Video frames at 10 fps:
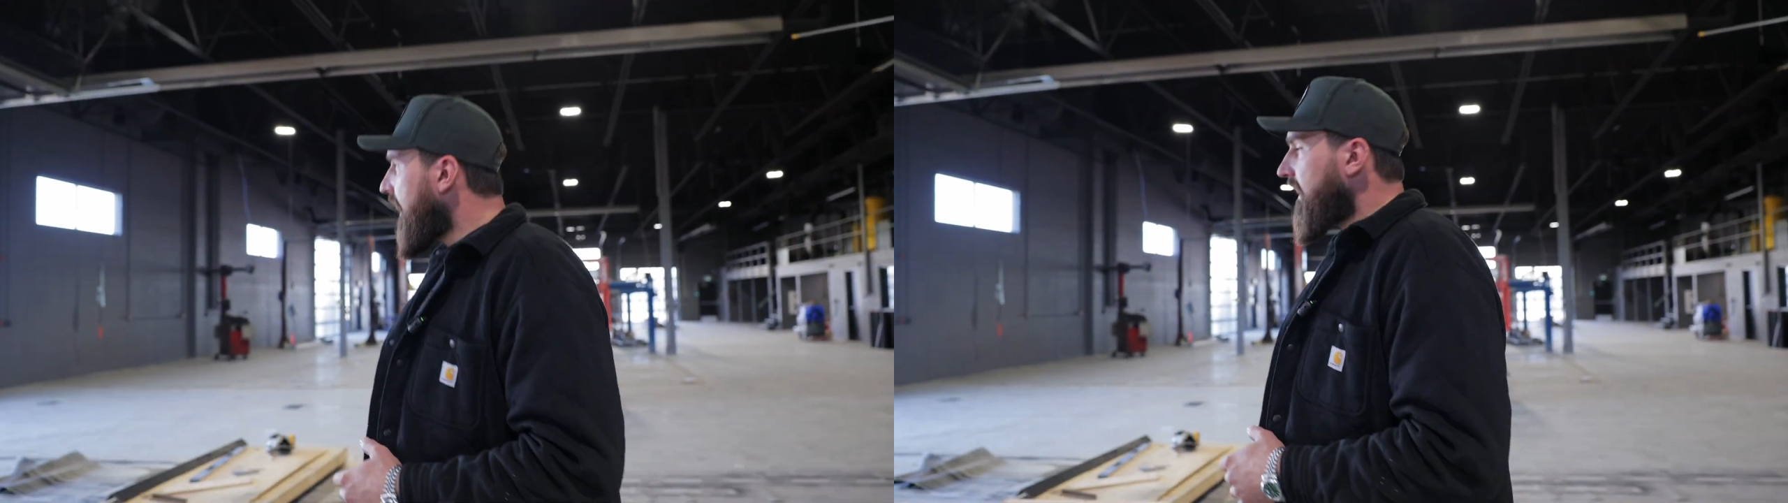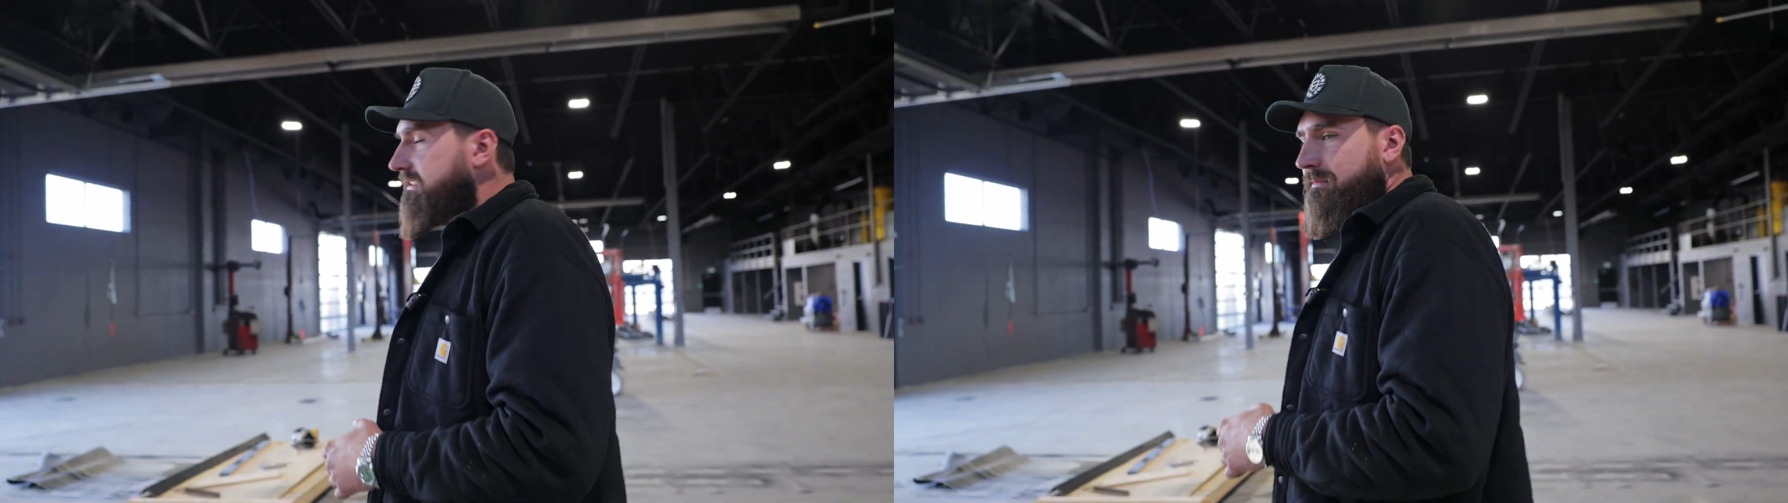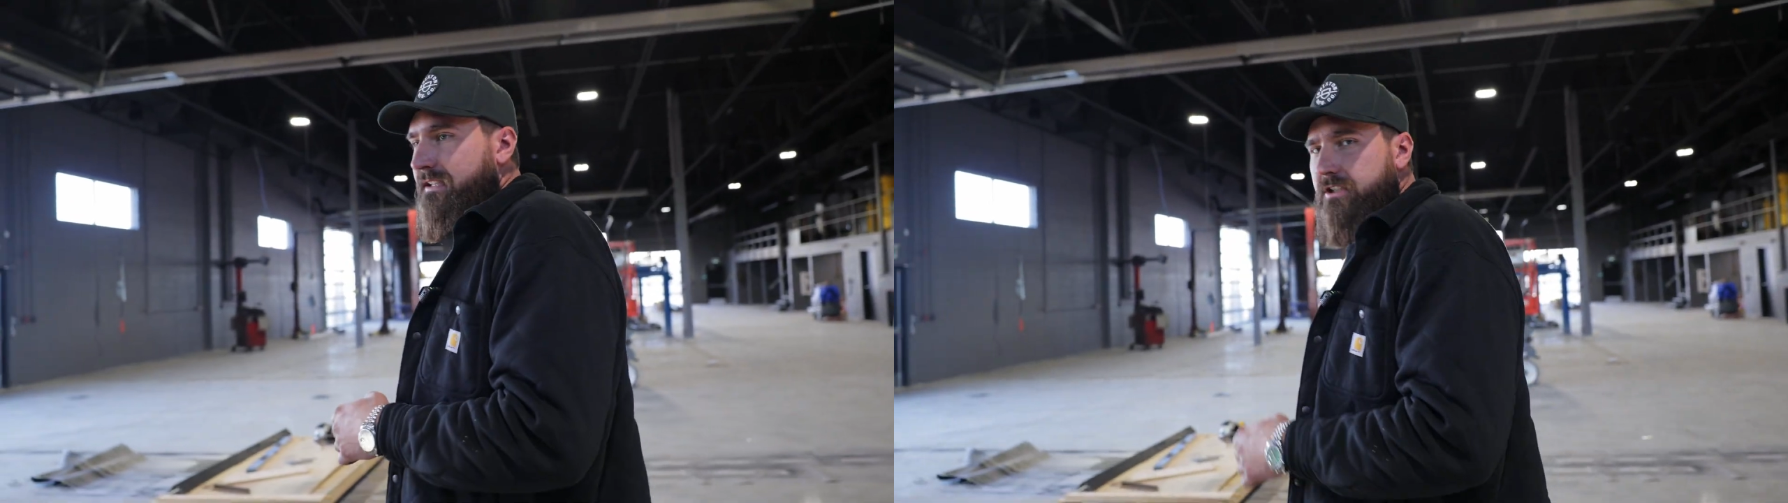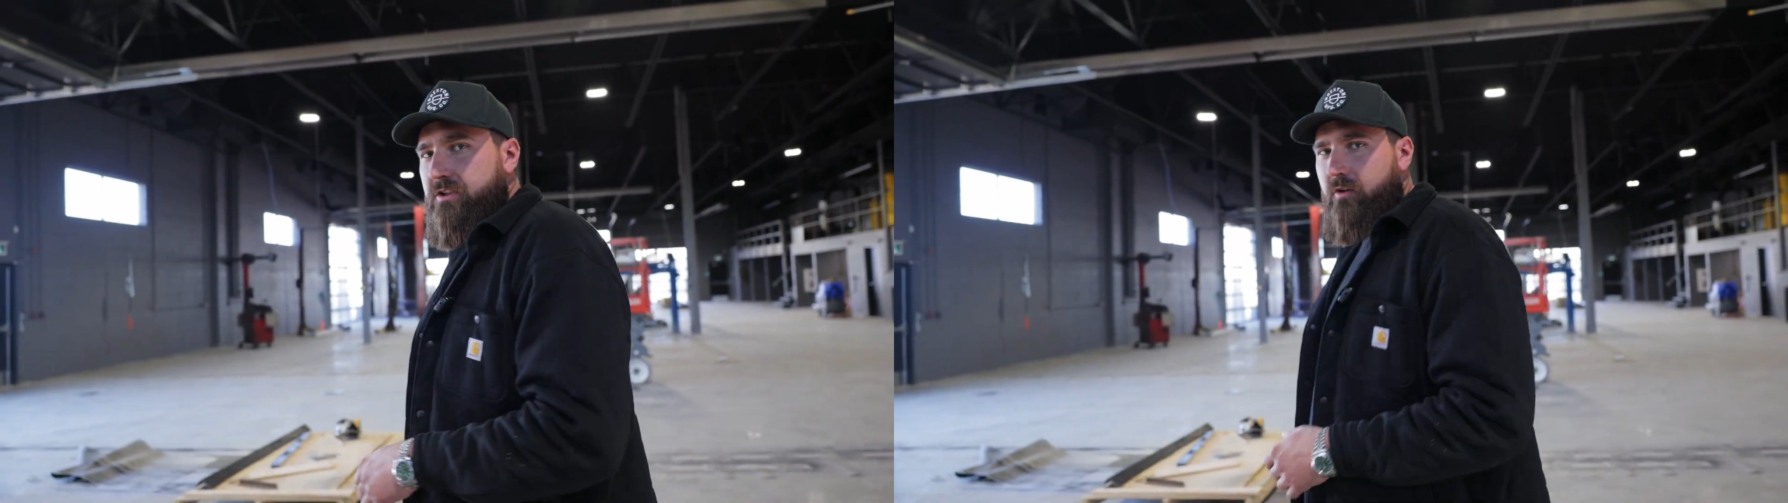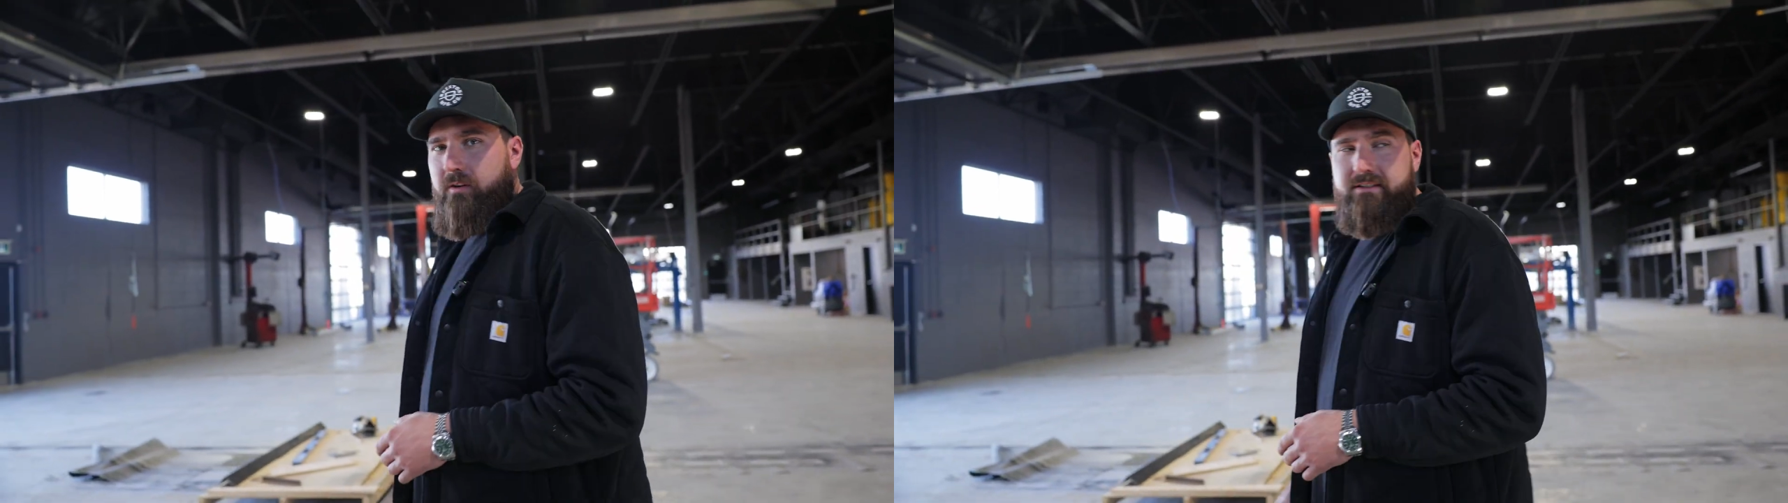buying some
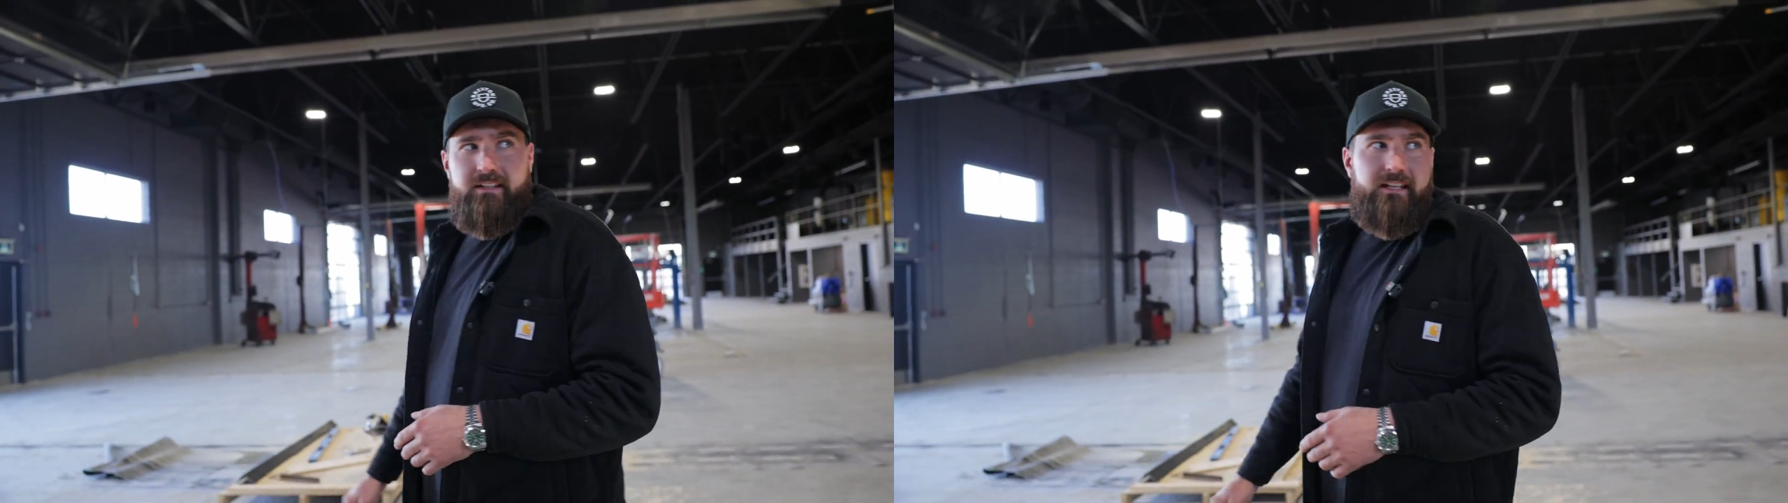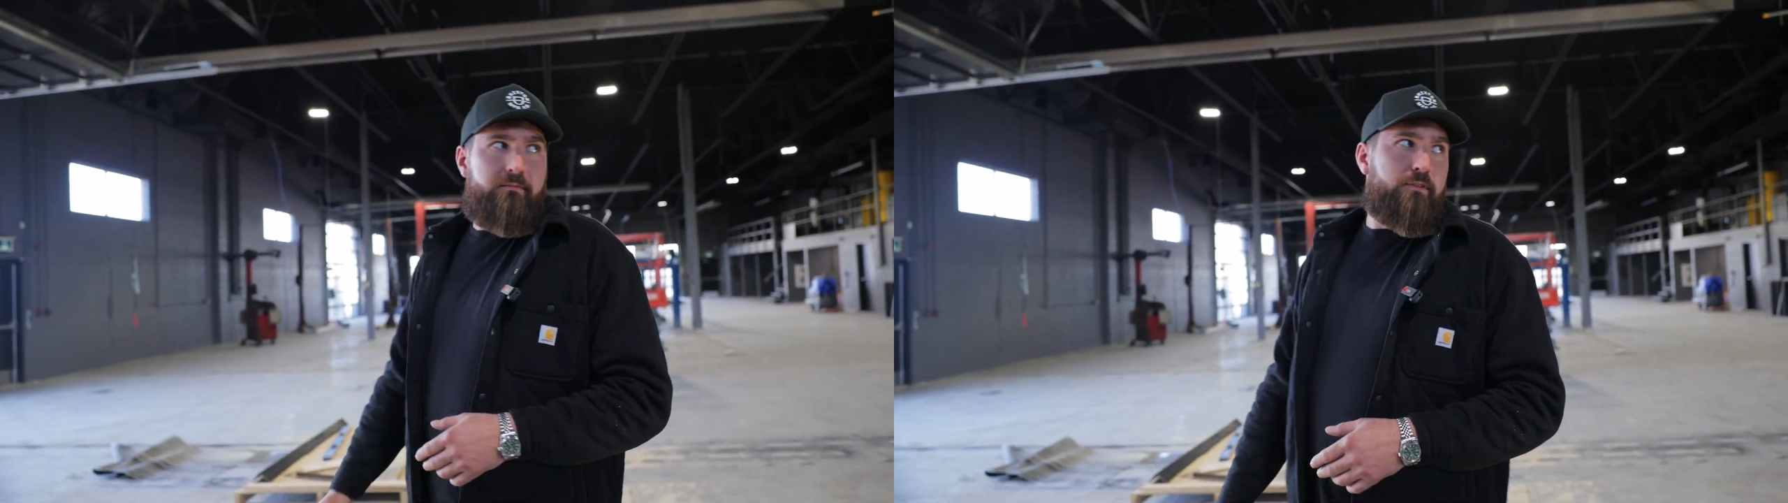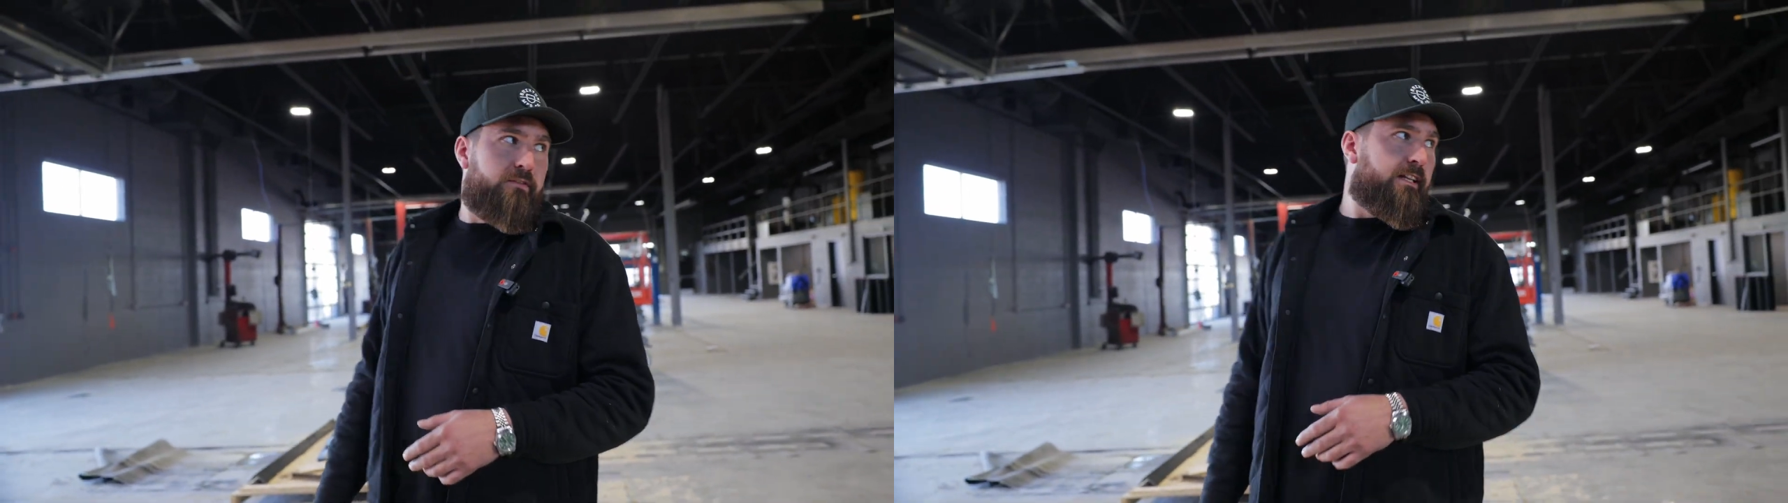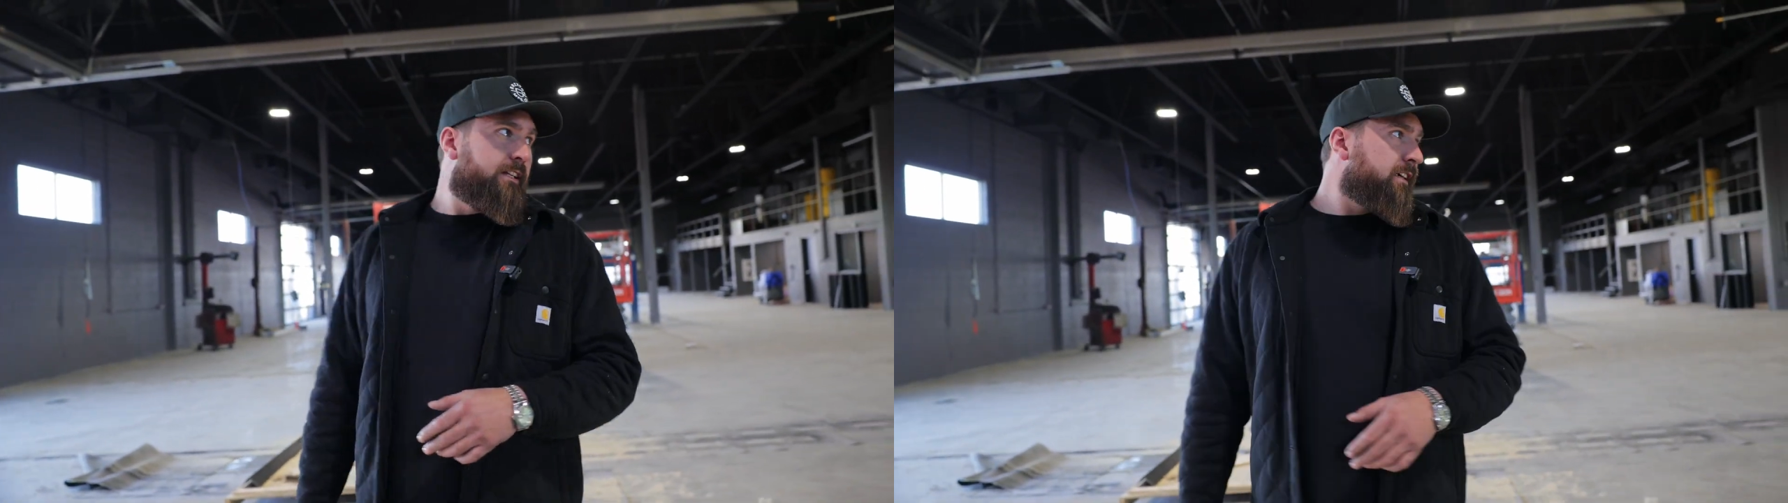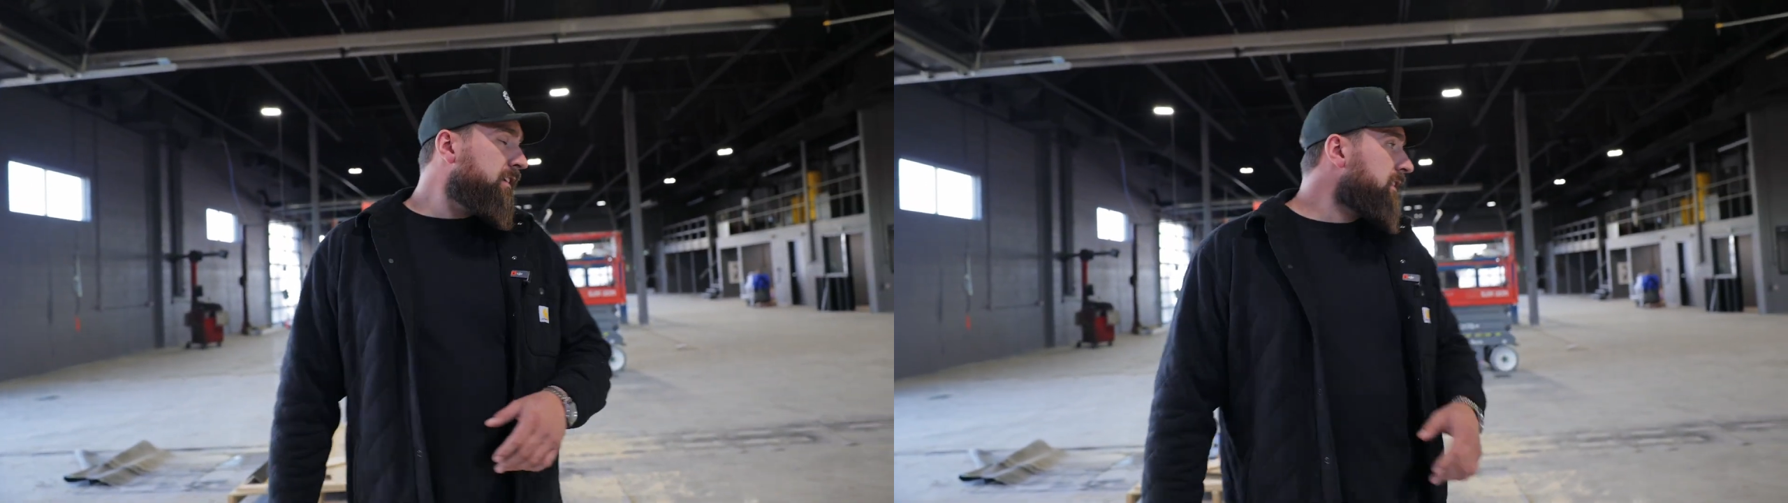additional hoists that are getting moved in
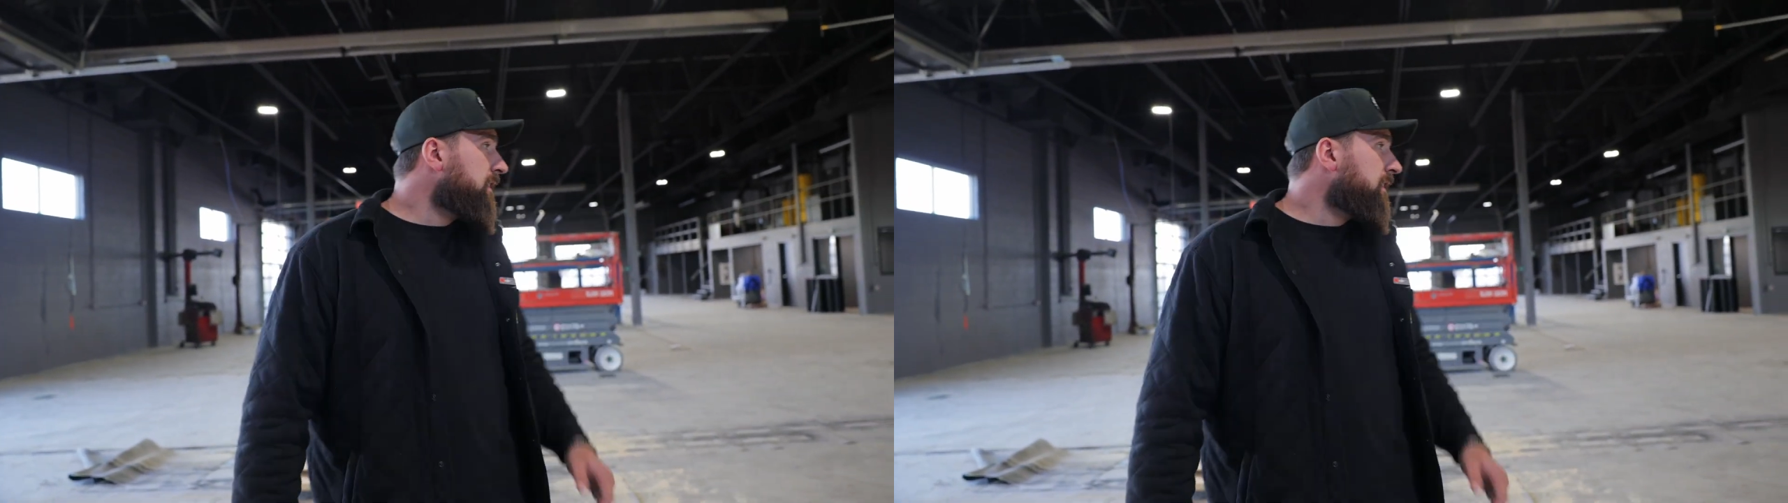here.